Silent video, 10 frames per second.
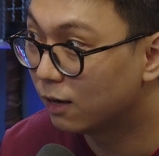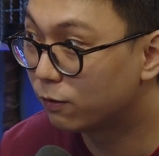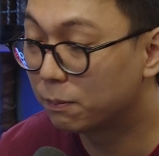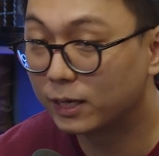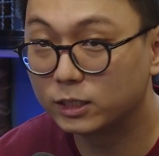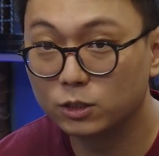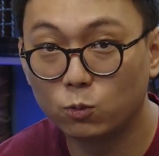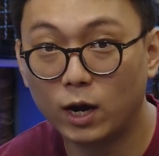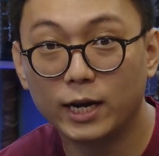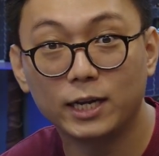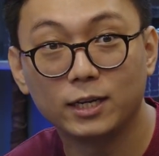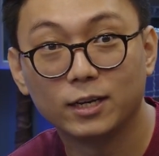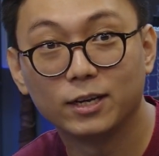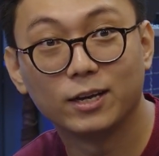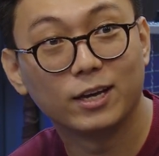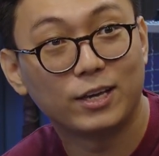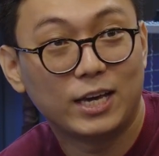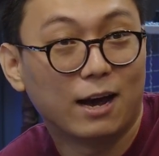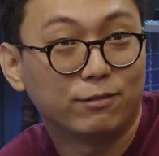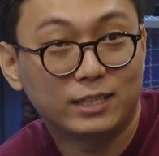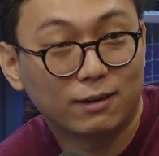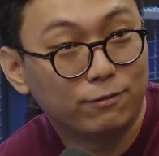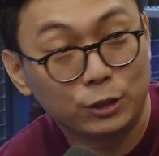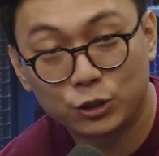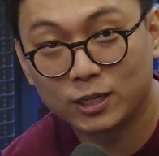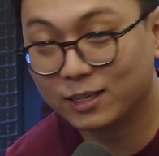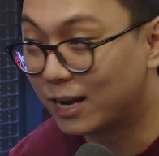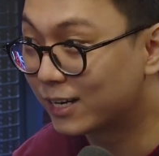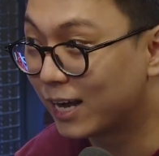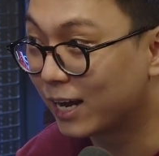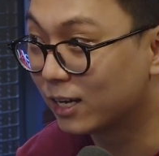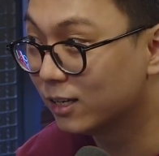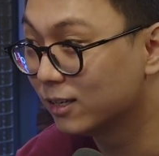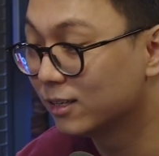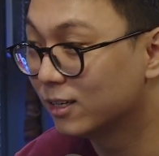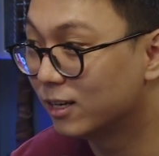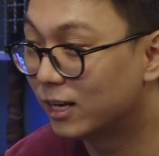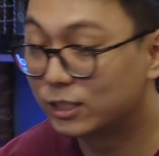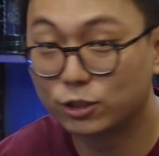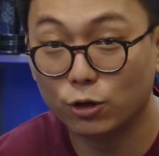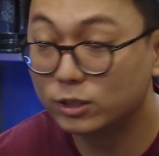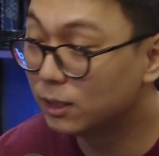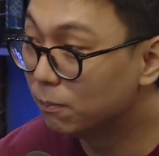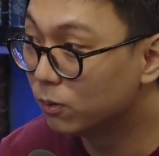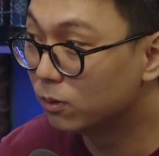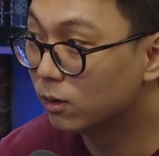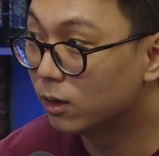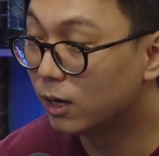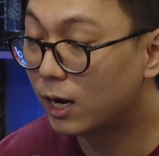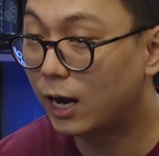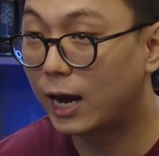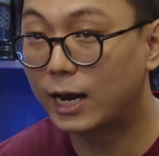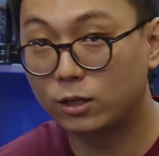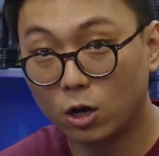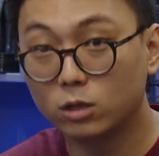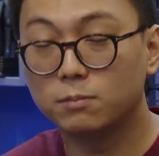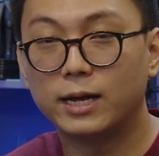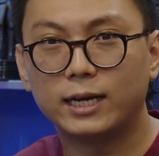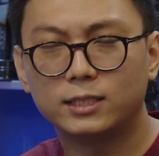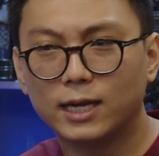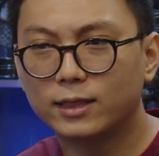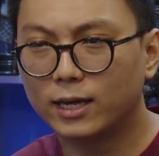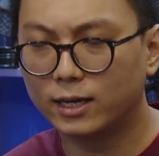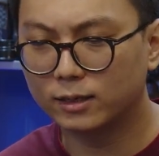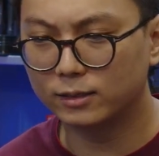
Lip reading: If you play Sejuani, you have to get vision and gank. It's so simple. And I told him that, and he sat there.